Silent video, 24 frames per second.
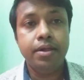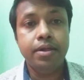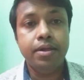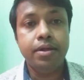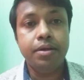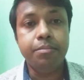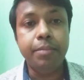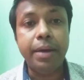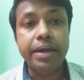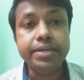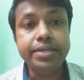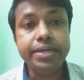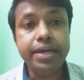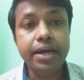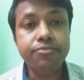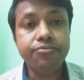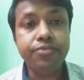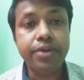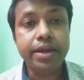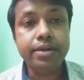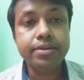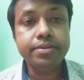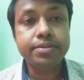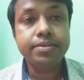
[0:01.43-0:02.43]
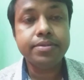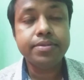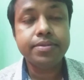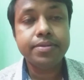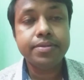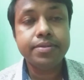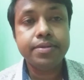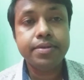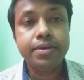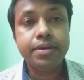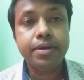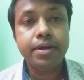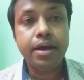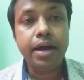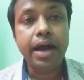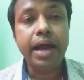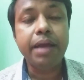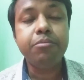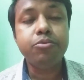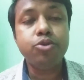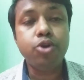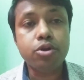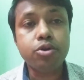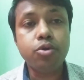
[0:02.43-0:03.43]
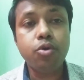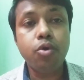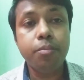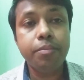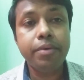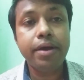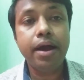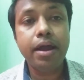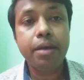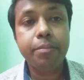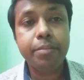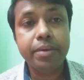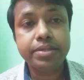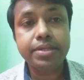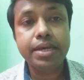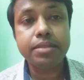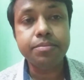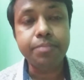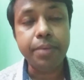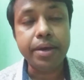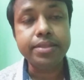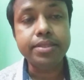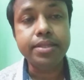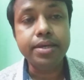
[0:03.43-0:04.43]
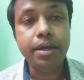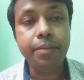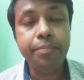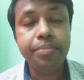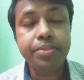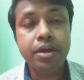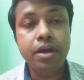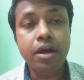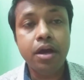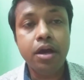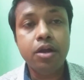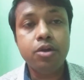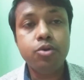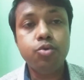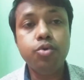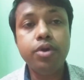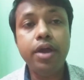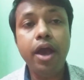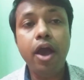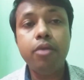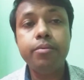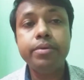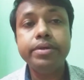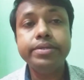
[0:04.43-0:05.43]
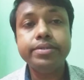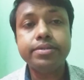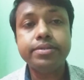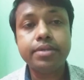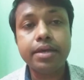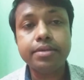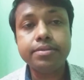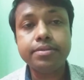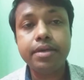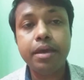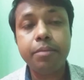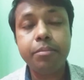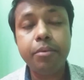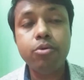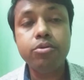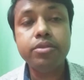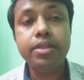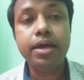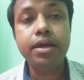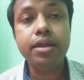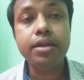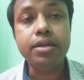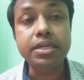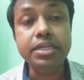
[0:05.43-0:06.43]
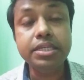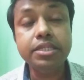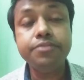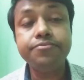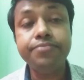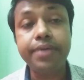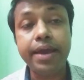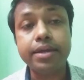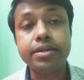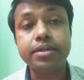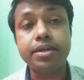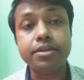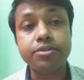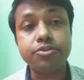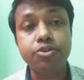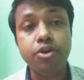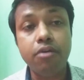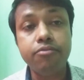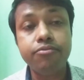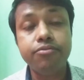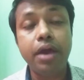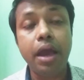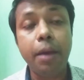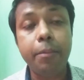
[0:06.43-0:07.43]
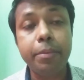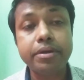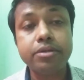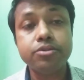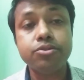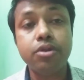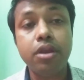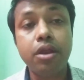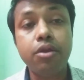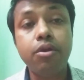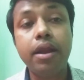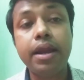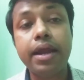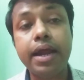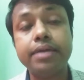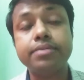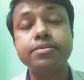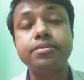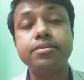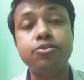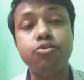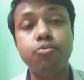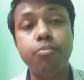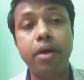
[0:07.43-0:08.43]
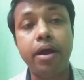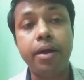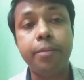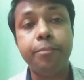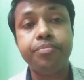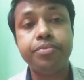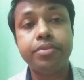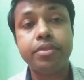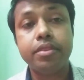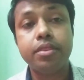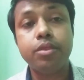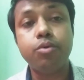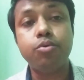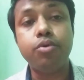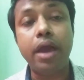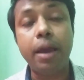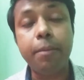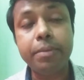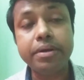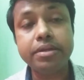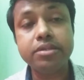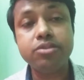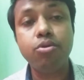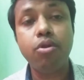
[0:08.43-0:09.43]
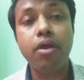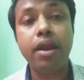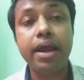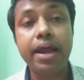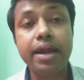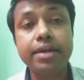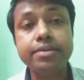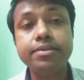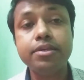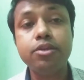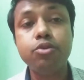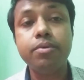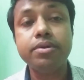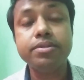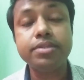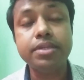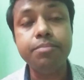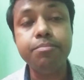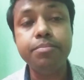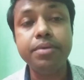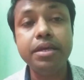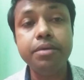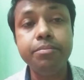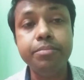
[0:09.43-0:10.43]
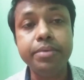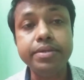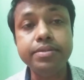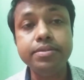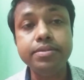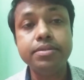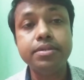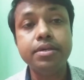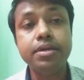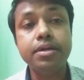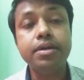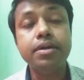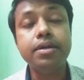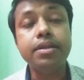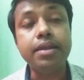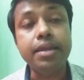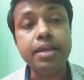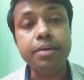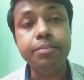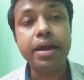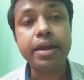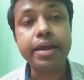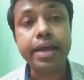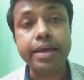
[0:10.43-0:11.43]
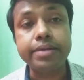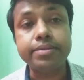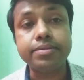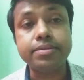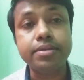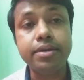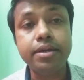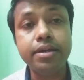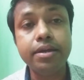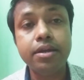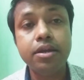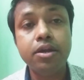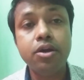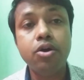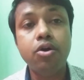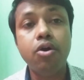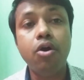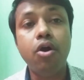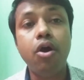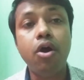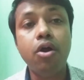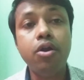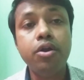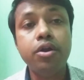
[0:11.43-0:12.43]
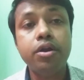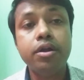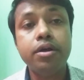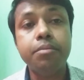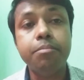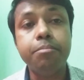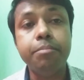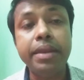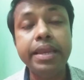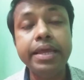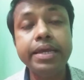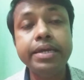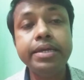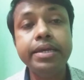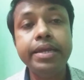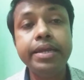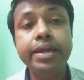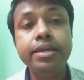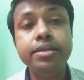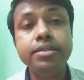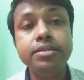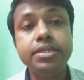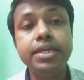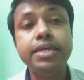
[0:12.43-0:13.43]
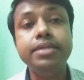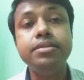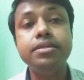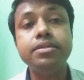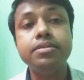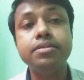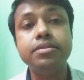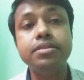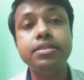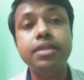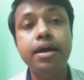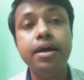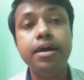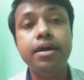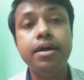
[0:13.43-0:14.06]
My dear friends, I am Dr. Omkar prasad Baidya. Today I will be discussing about the risk factors of hepatocellular carcinoma. Now, hepatocellular carcinoma simply means liver cancer or malignant changes in the